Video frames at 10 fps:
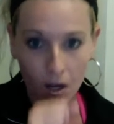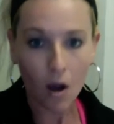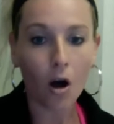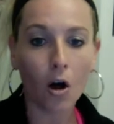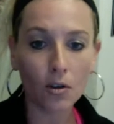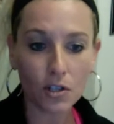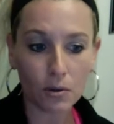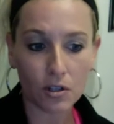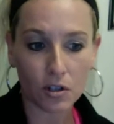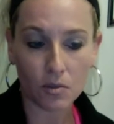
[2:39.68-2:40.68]
Also,
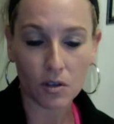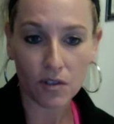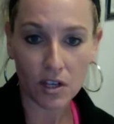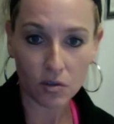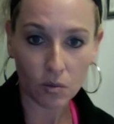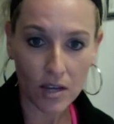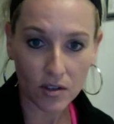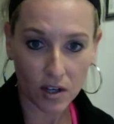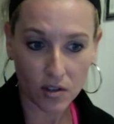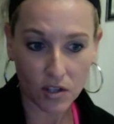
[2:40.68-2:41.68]
in terms of this week's
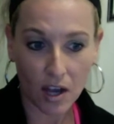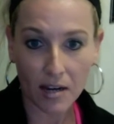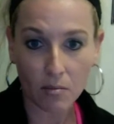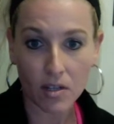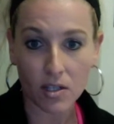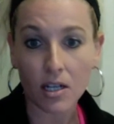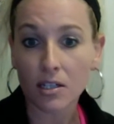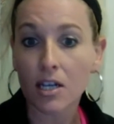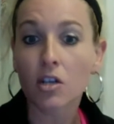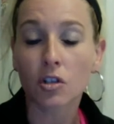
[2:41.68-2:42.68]
assignments, in
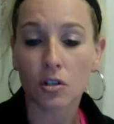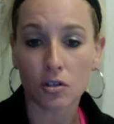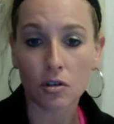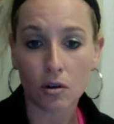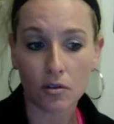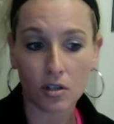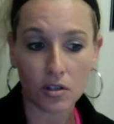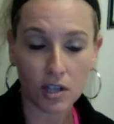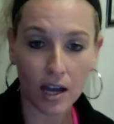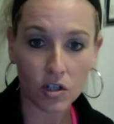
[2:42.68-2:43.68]
addition to your
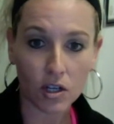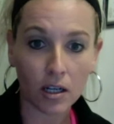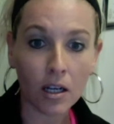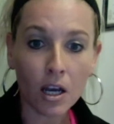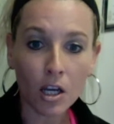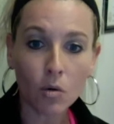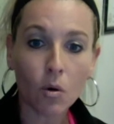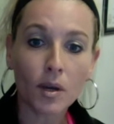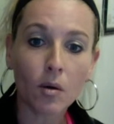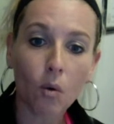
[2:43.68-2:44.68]
discussion, you will
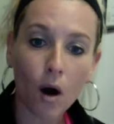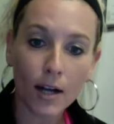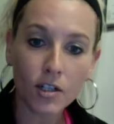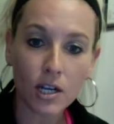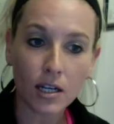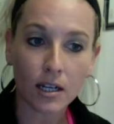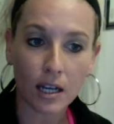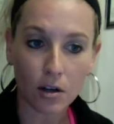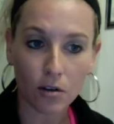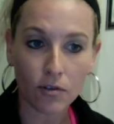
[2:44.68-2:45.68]
be watching an
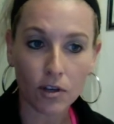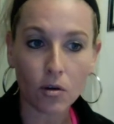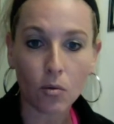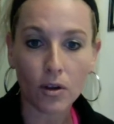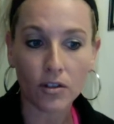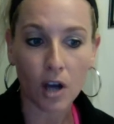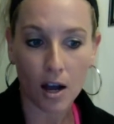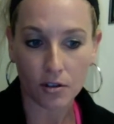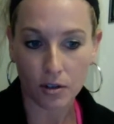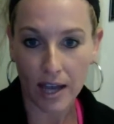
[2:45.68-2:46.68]
interview with
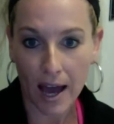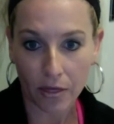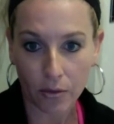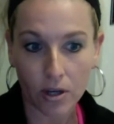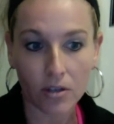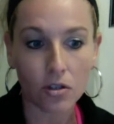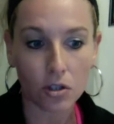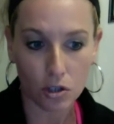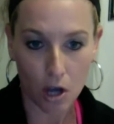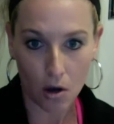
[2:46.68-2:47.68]
Dr. Catherine
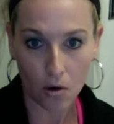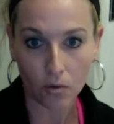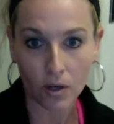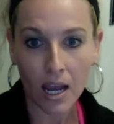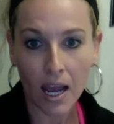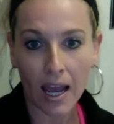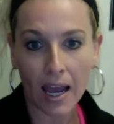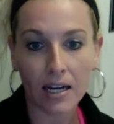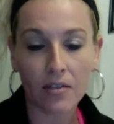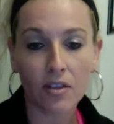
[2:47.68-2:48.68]
Stone.
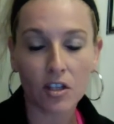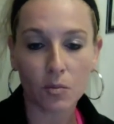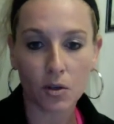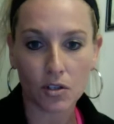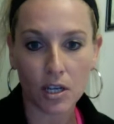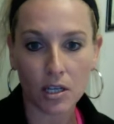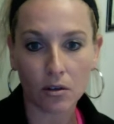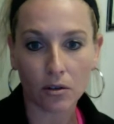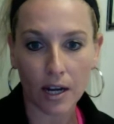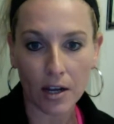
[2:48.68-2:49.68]
And in this
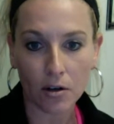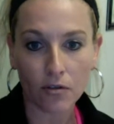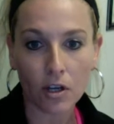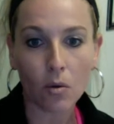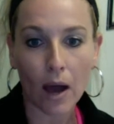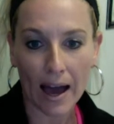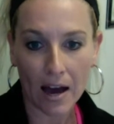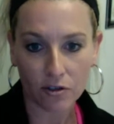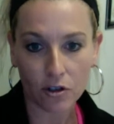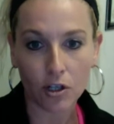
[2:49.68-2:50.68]
particular interview,
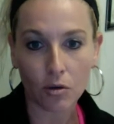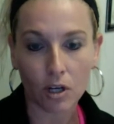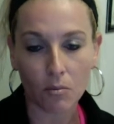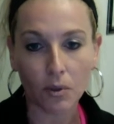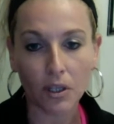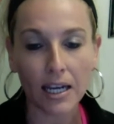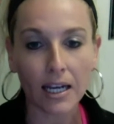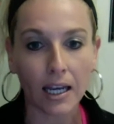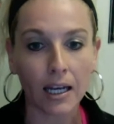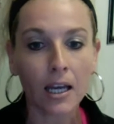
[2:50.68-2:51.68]
after you complete
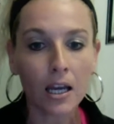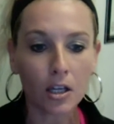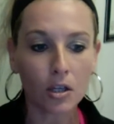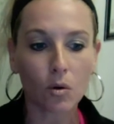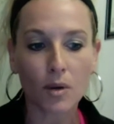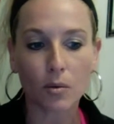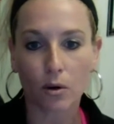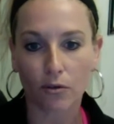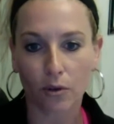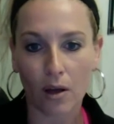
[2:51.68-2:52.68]
it, you will be
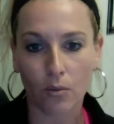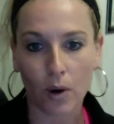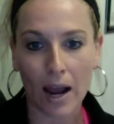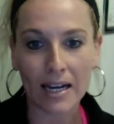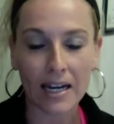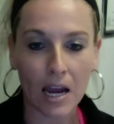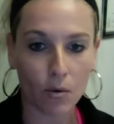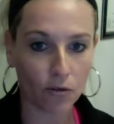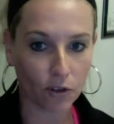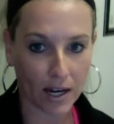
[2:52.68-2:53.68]
writing a
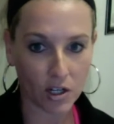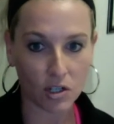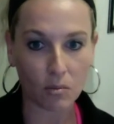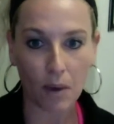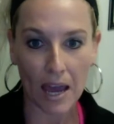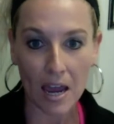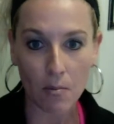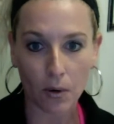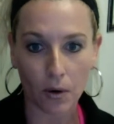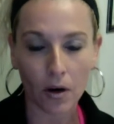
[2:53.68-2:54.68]
reflection
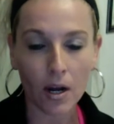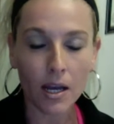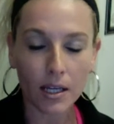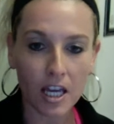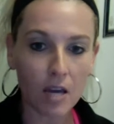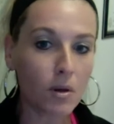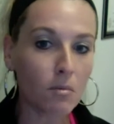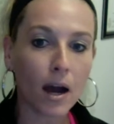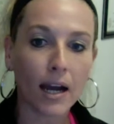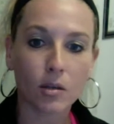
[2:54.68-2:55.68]
paper. Keep in
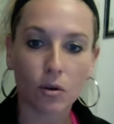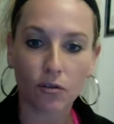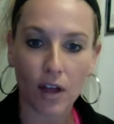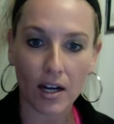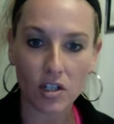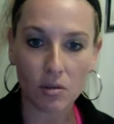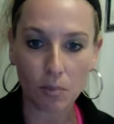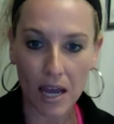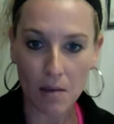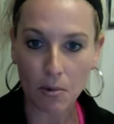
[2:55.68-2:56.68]
mind the reflection
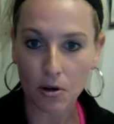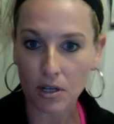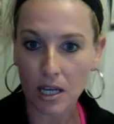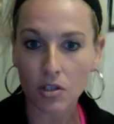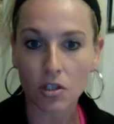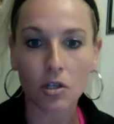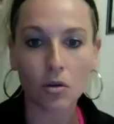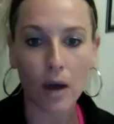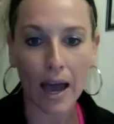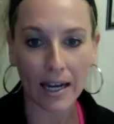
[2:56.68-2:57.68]
paper needs
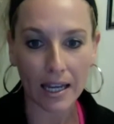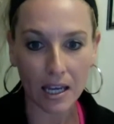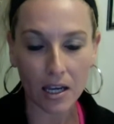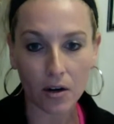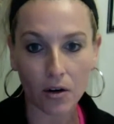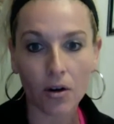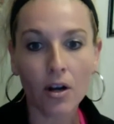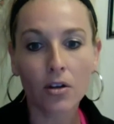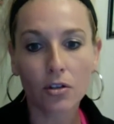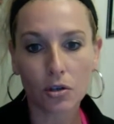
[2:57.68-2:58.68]
to adhere
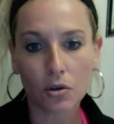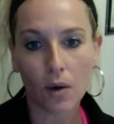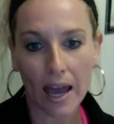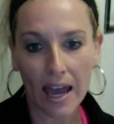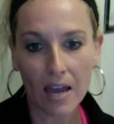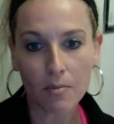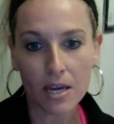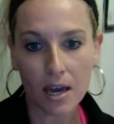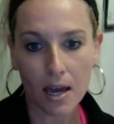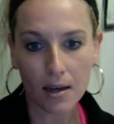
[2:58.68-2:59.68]
to
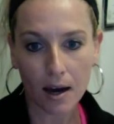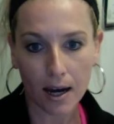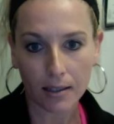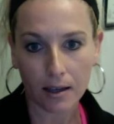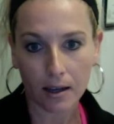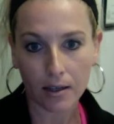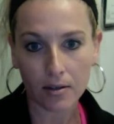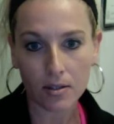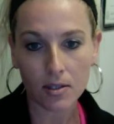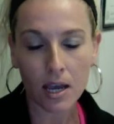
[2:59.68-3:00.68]
APA
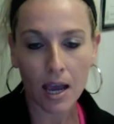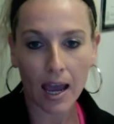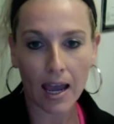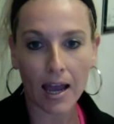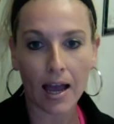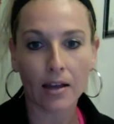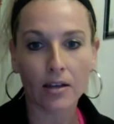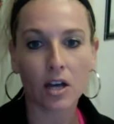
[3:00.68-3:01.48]
guidelines, and